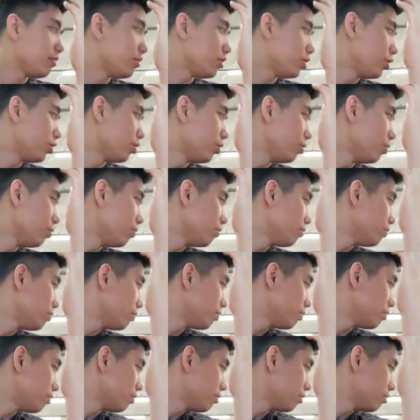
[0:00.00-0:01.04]
to
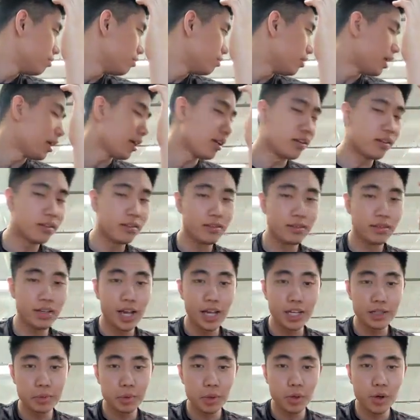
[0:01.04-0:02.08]
like
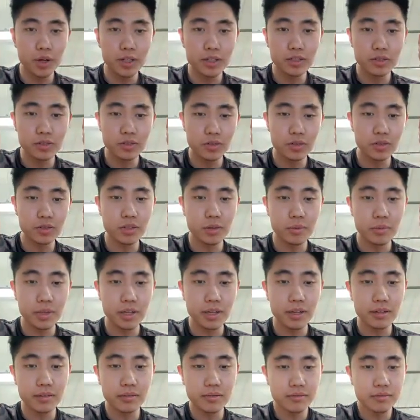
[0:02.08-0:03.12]
ask me questions or
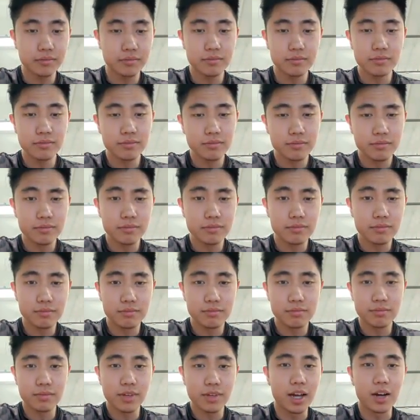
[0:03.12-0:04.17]
something,
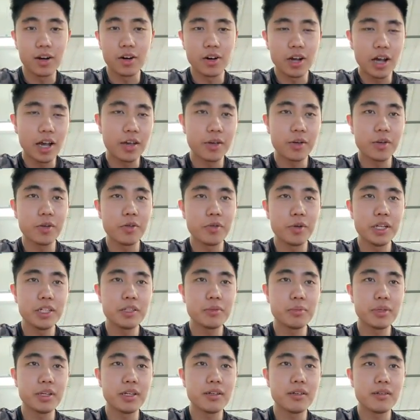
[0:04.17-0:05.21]
I don't know how you would
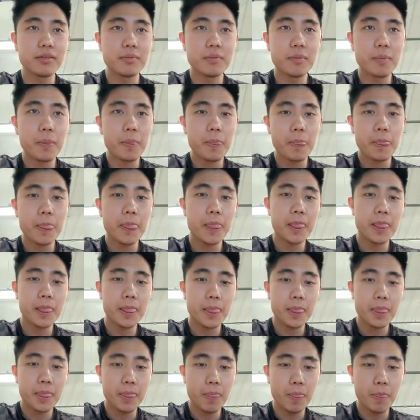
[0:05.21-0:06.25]
reach me,
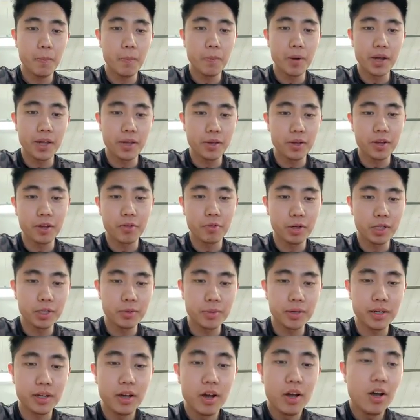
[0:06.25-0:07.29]
but you can reach
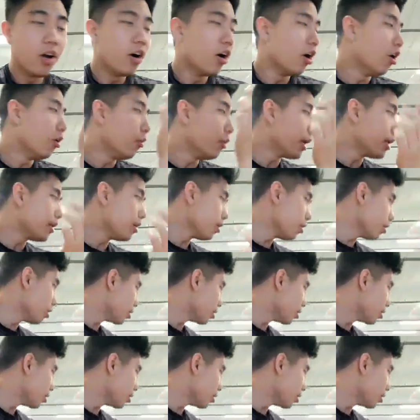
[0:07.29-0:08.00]
me. Oh wait, no,